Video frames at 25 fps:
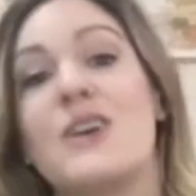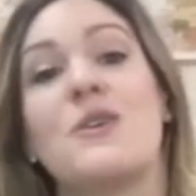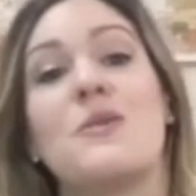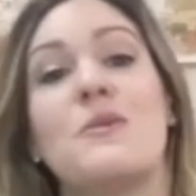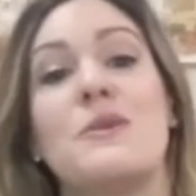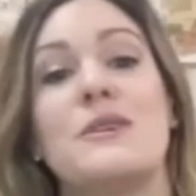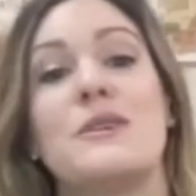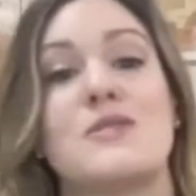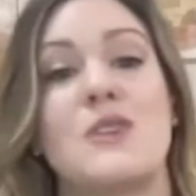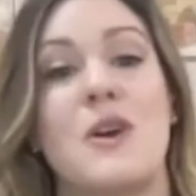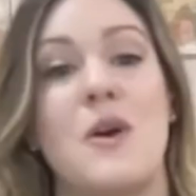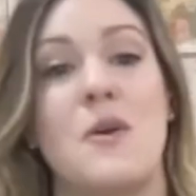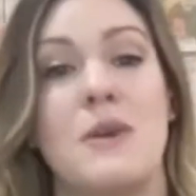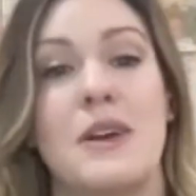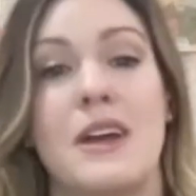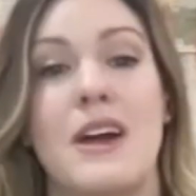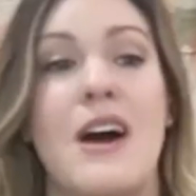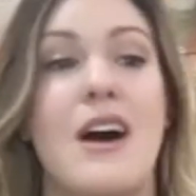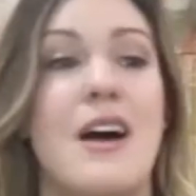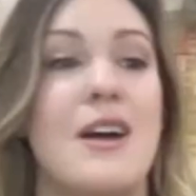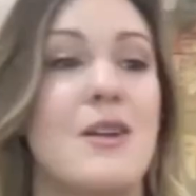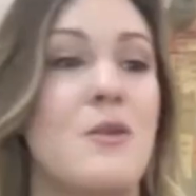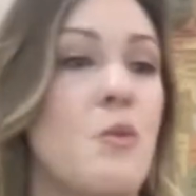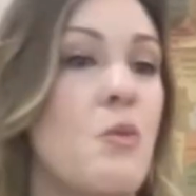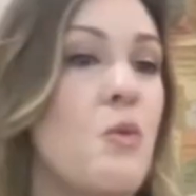what's going
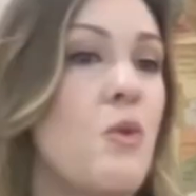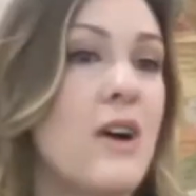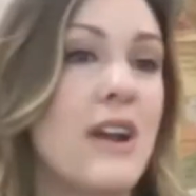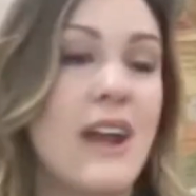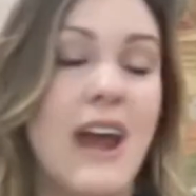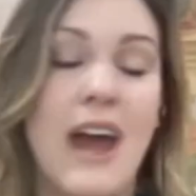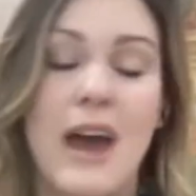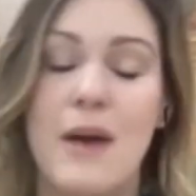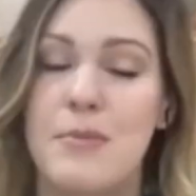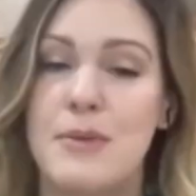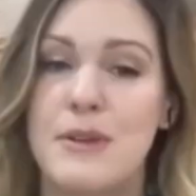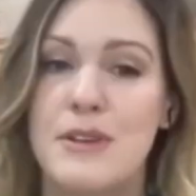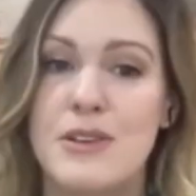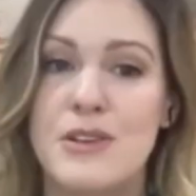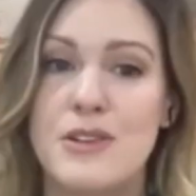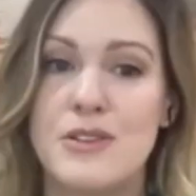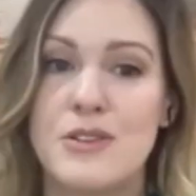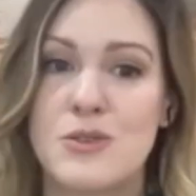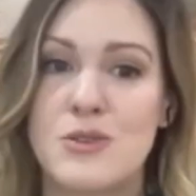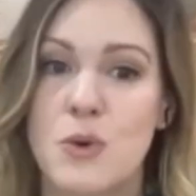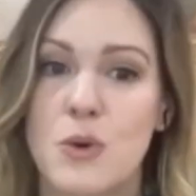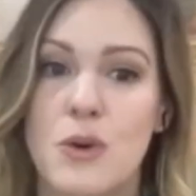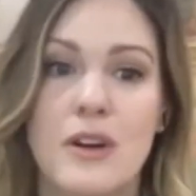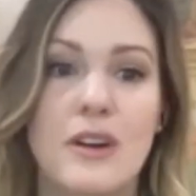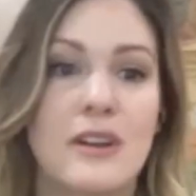on, what happened
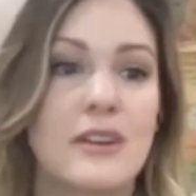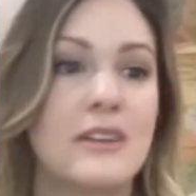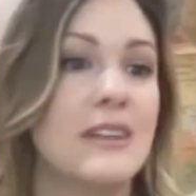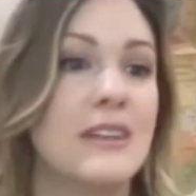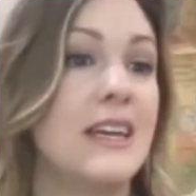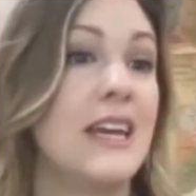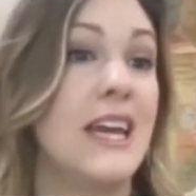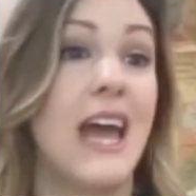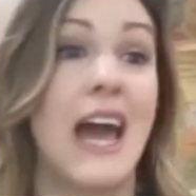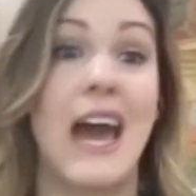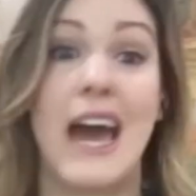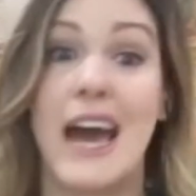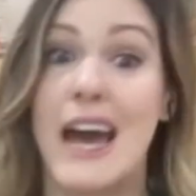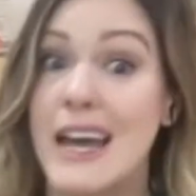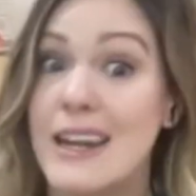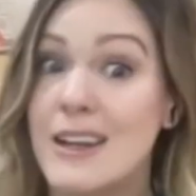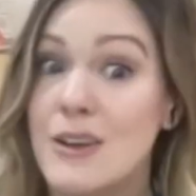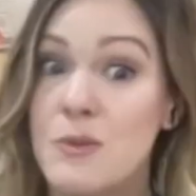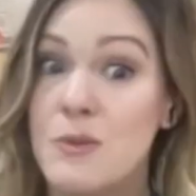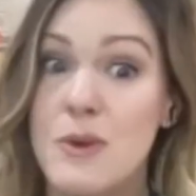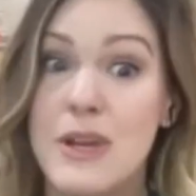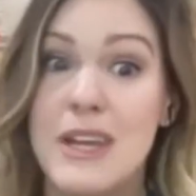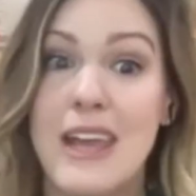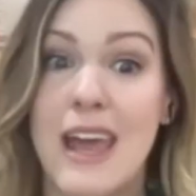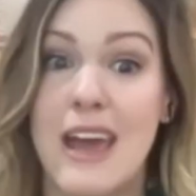historically, how
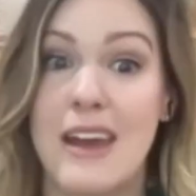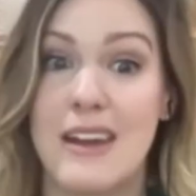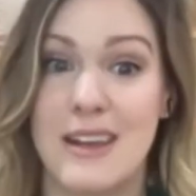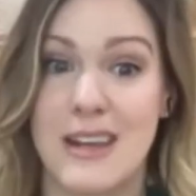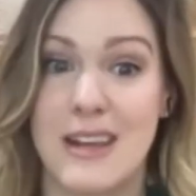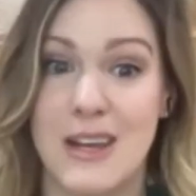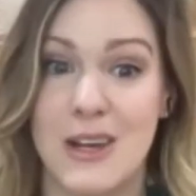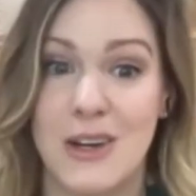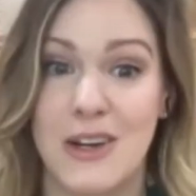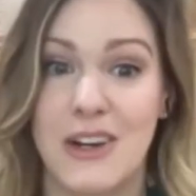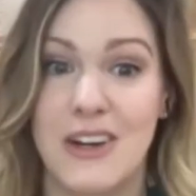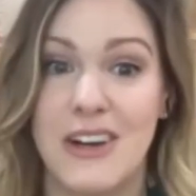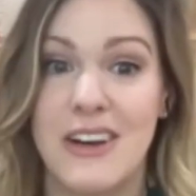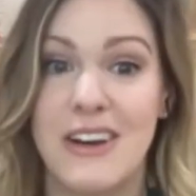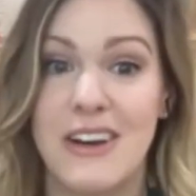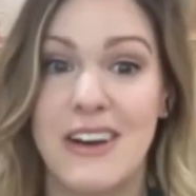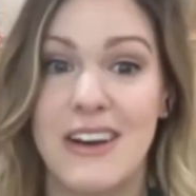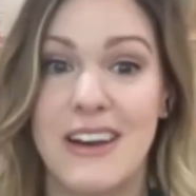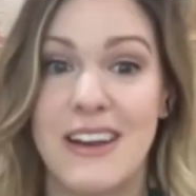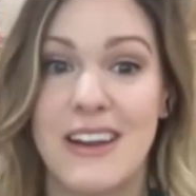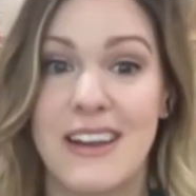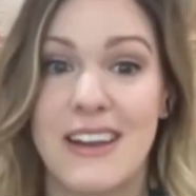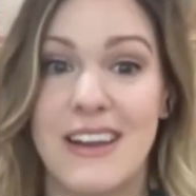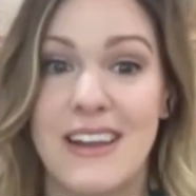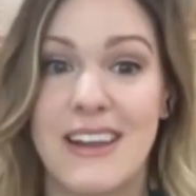did we get here,
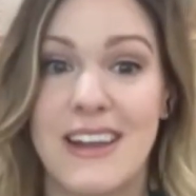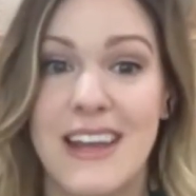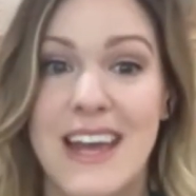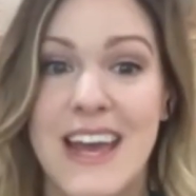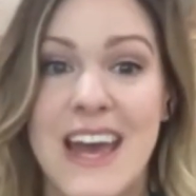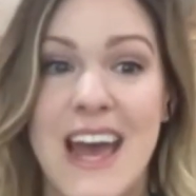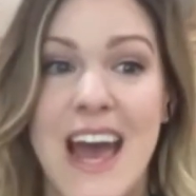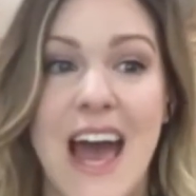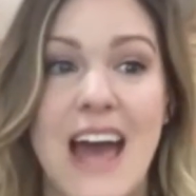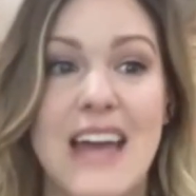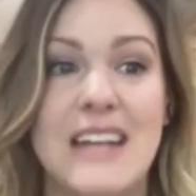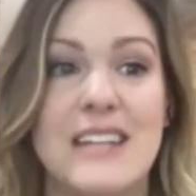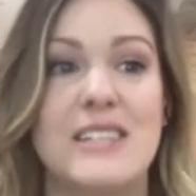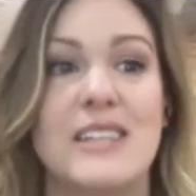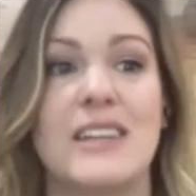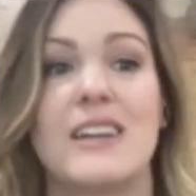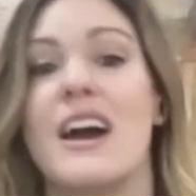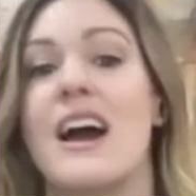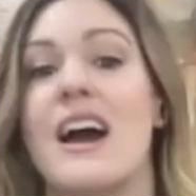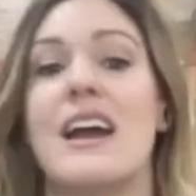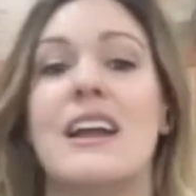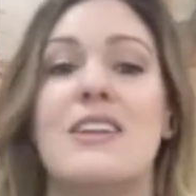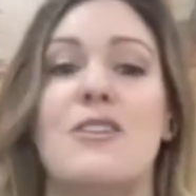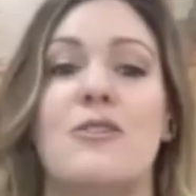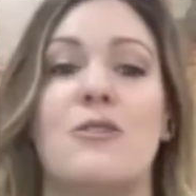and to
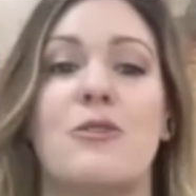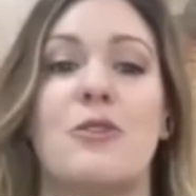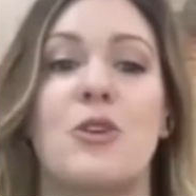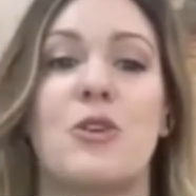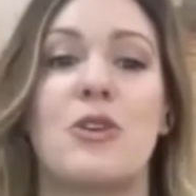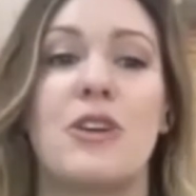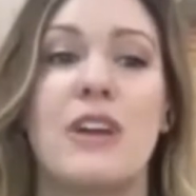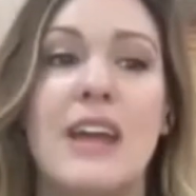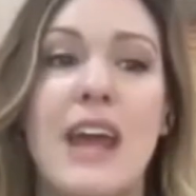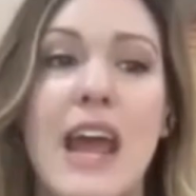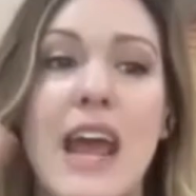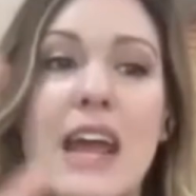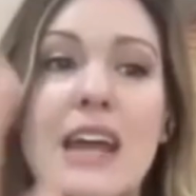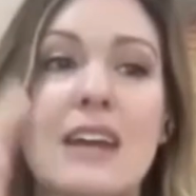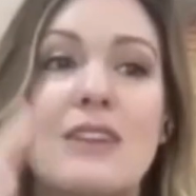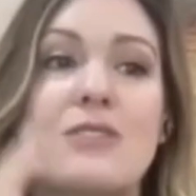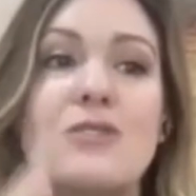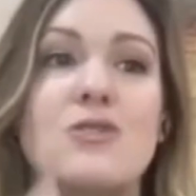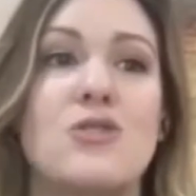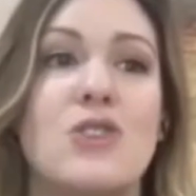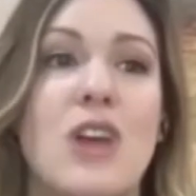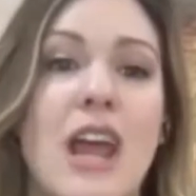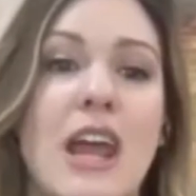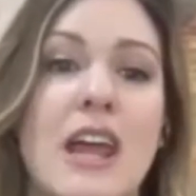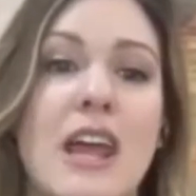kind of create
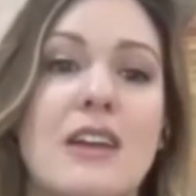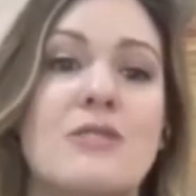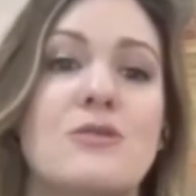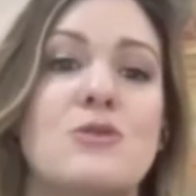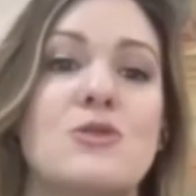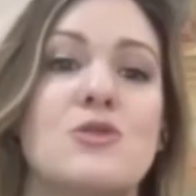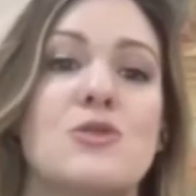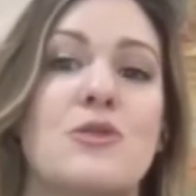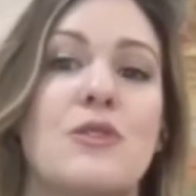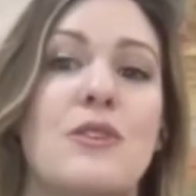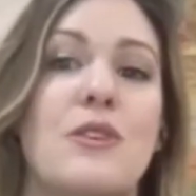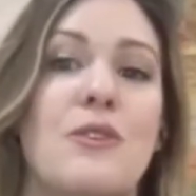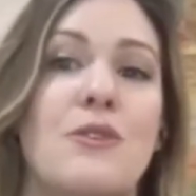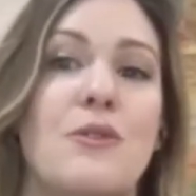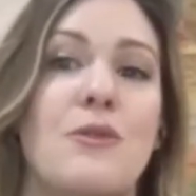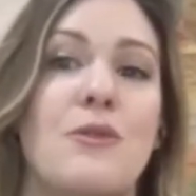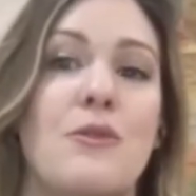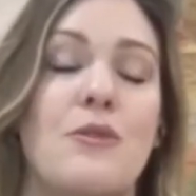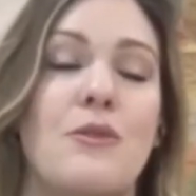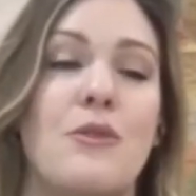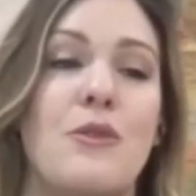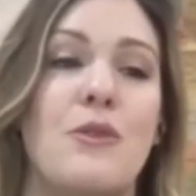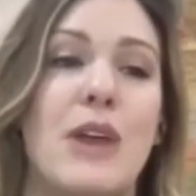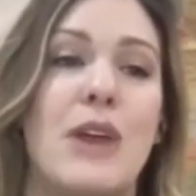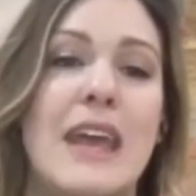change
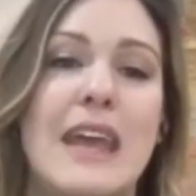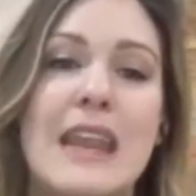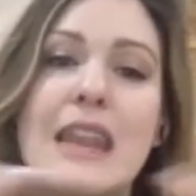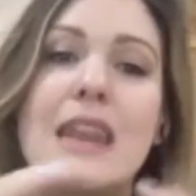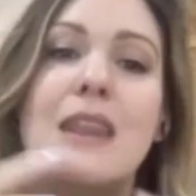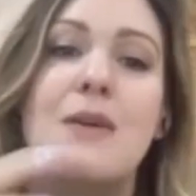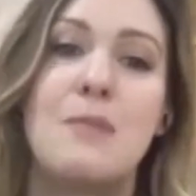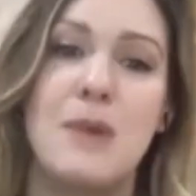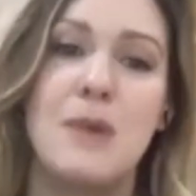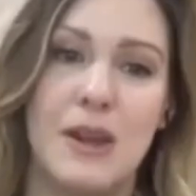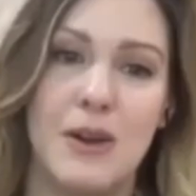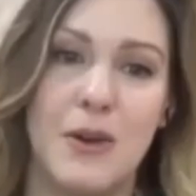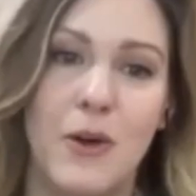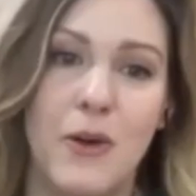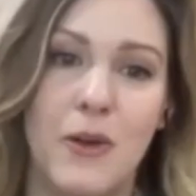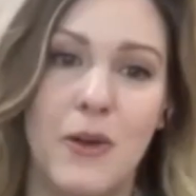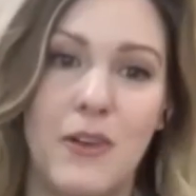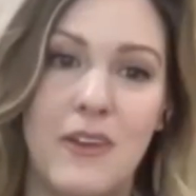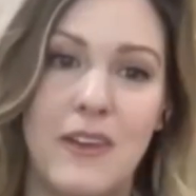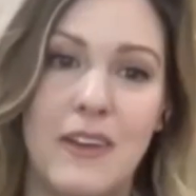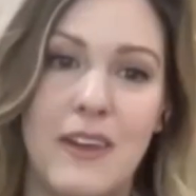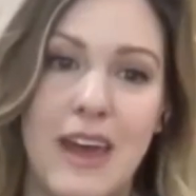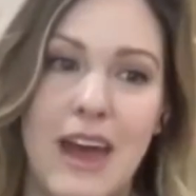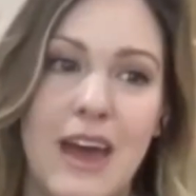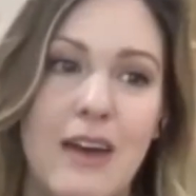in the middle.
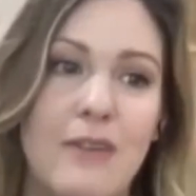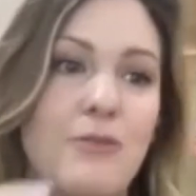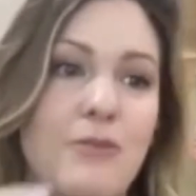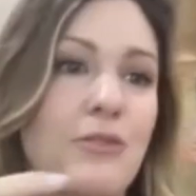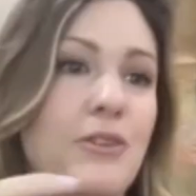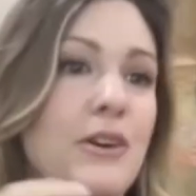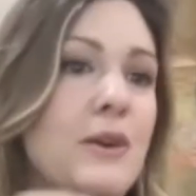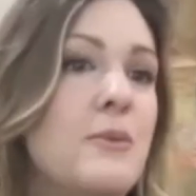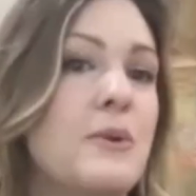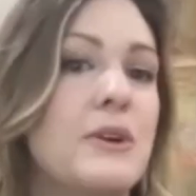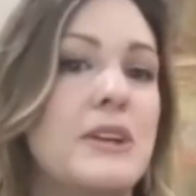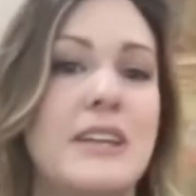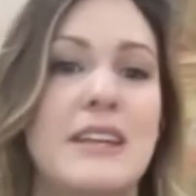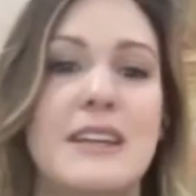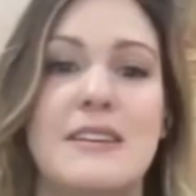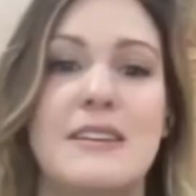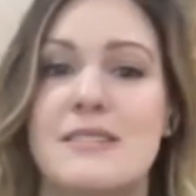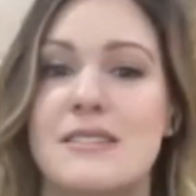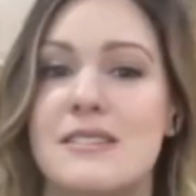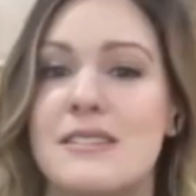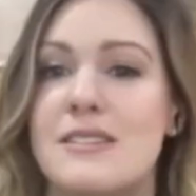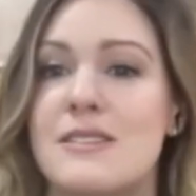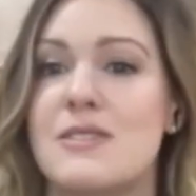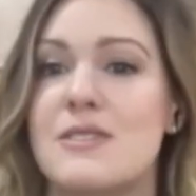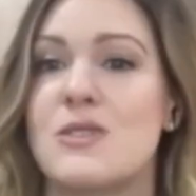Everyone
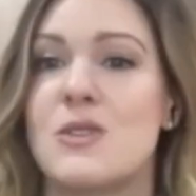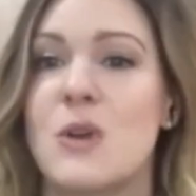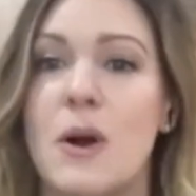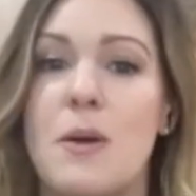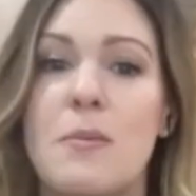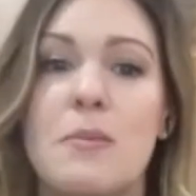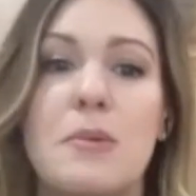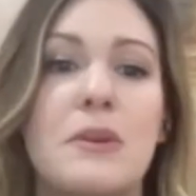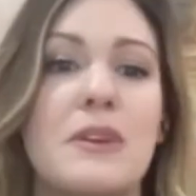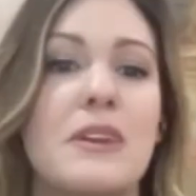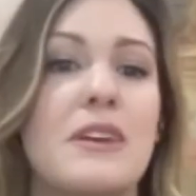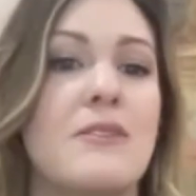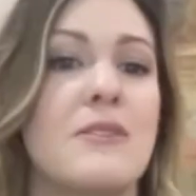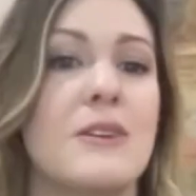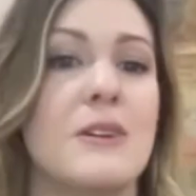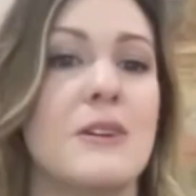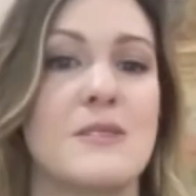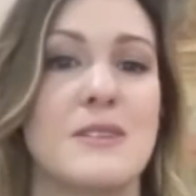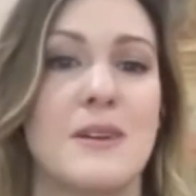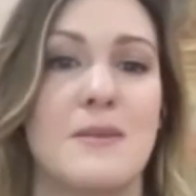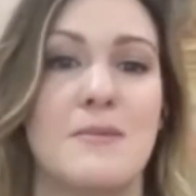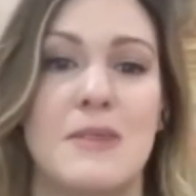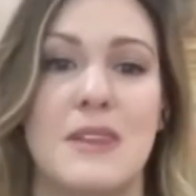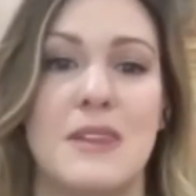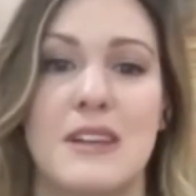needs to start believing
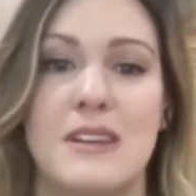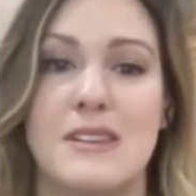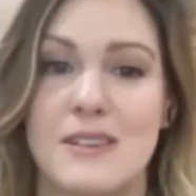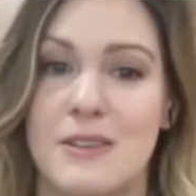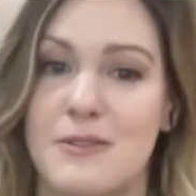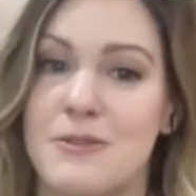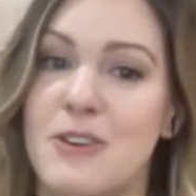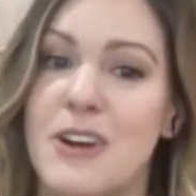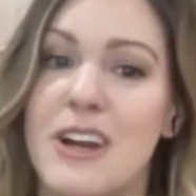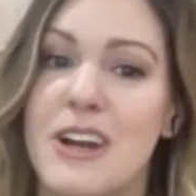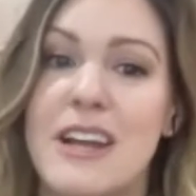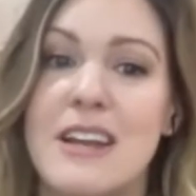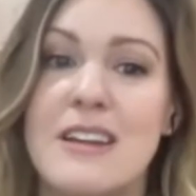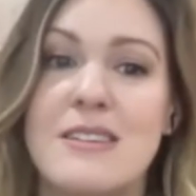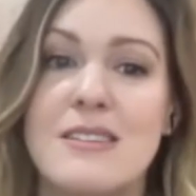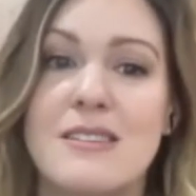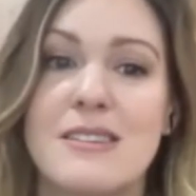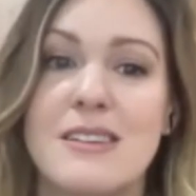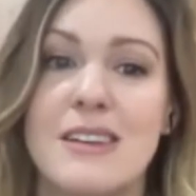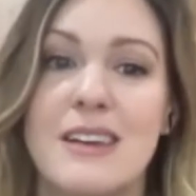something different